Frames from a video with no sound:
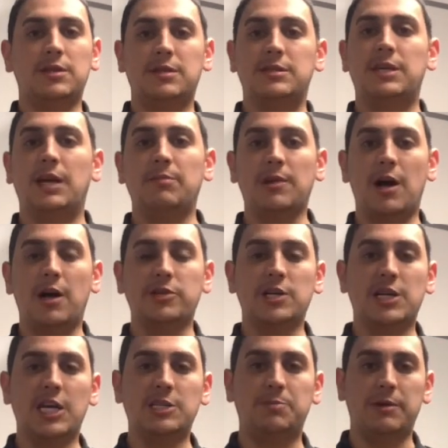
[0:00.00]
the same logic
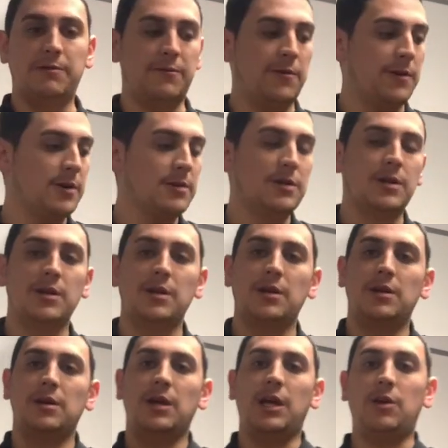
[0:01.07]
as before,
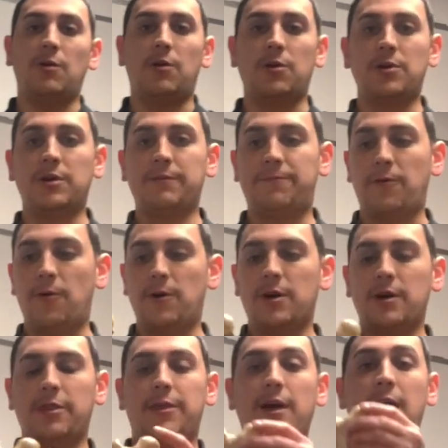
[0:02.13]
in order
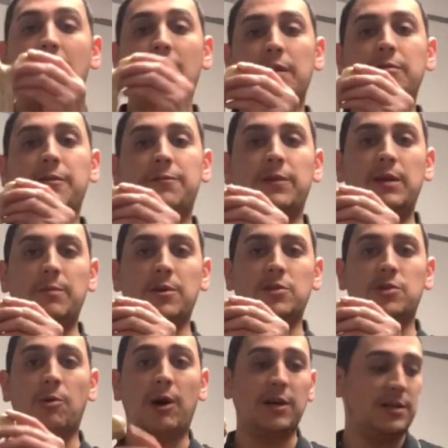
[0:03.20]
for the head of the femur
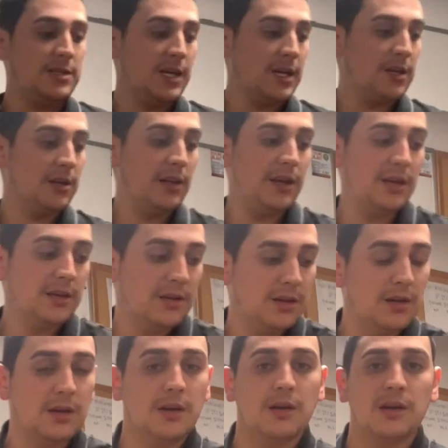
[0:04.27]
to articulate
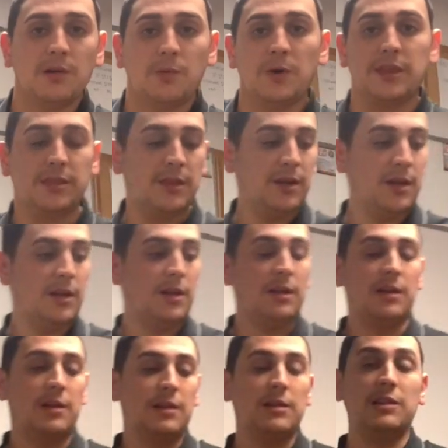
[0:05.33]
with the
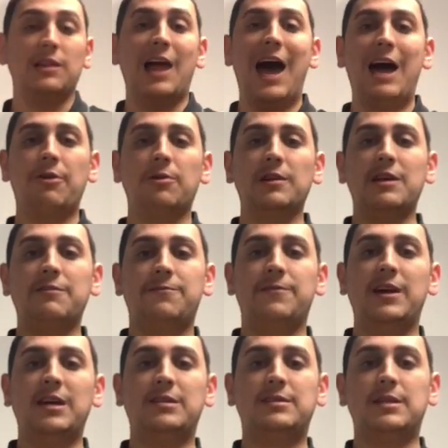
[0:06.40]
laterally
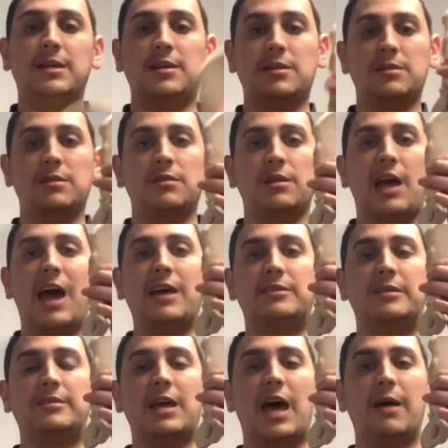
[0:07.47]
facing
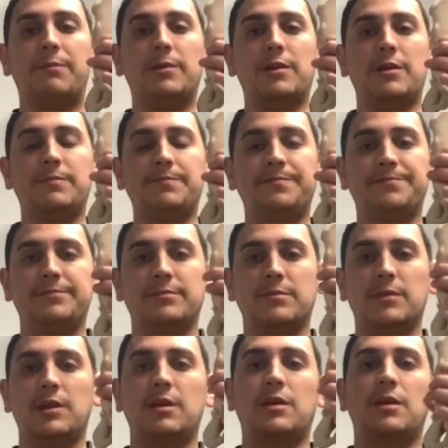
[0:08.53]
acetabulum,
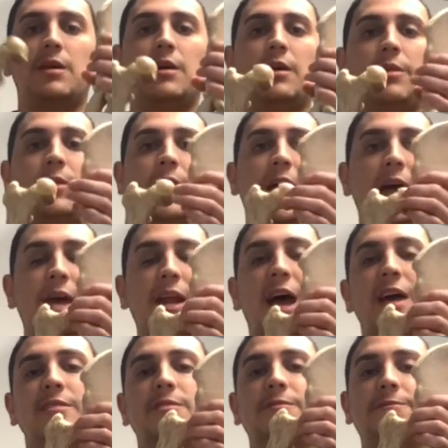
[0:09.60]
the head
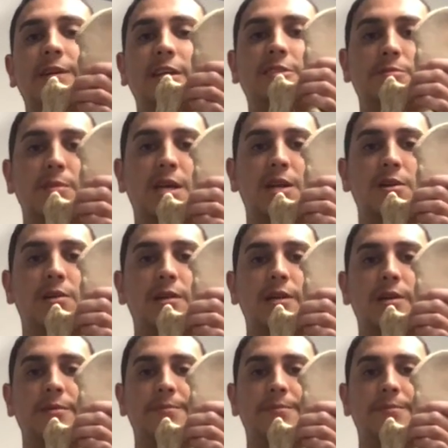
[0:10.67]
has to face medially.